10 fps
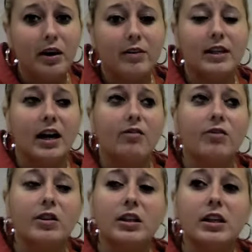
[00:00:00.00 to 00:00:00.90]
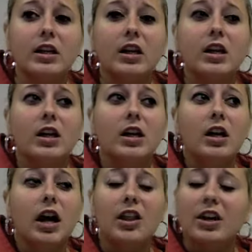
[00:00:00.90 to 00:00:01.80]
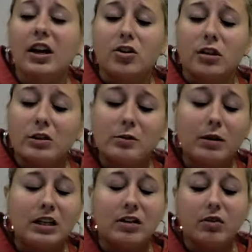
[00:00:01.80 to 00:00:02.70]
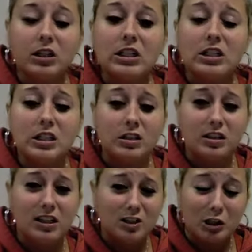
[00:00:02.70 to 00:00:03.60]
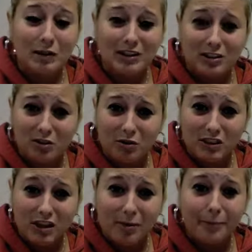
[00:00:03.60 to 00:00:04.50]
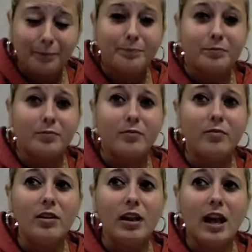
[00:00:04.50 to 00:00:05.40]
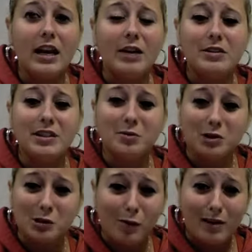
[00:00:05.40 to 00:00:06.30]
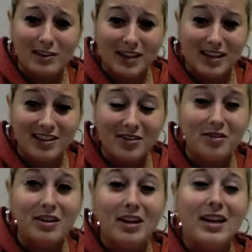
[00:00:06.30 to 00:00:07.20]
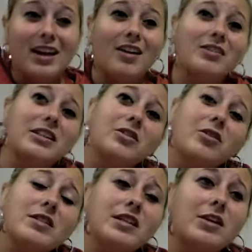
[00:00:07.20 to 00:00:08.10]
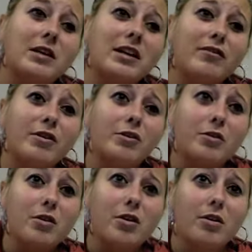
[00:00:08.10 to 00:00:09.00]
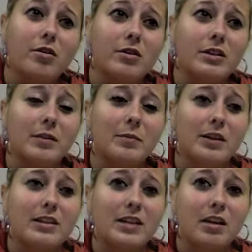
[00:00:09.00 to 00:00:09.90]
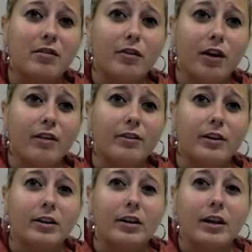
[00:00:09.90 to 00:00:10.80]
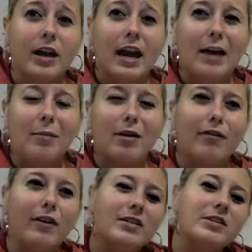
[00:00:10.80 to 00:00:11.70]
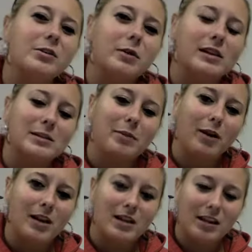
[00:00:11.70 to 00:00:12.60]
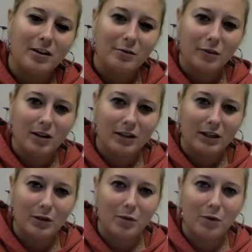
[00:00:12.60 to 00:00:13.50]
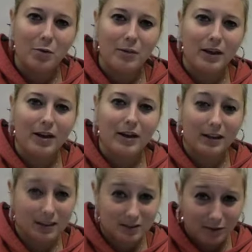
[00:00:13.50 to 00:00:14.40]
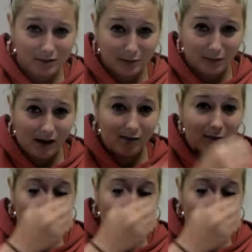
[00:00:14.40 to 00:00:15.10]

I was like, I think I drank too much. I really just need to go back to the hotel. And he was like, well, do you want me to take you? And I was like, no. I was like, I'm waiting for Kuko. I was like, but he's taking forever. And my friends still wanted to party. They didn't want to, like, go home yet. And that's always the problem.